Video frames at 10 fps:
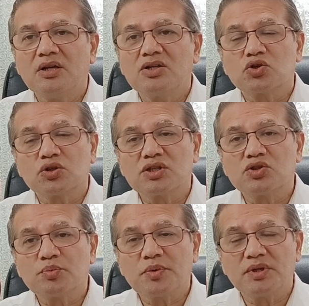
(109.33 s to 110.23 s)
So
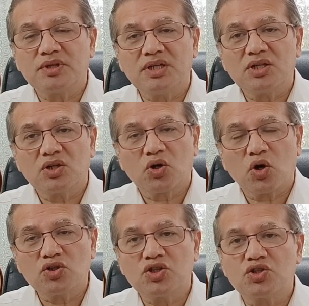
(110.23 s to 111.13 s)
the
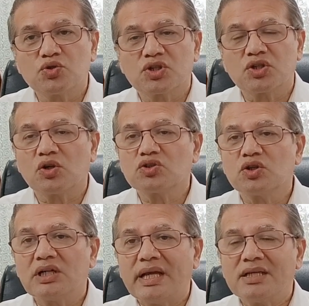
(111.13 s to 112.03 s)
Constitution also
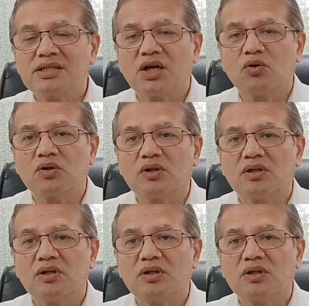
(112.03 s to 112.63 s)
lays down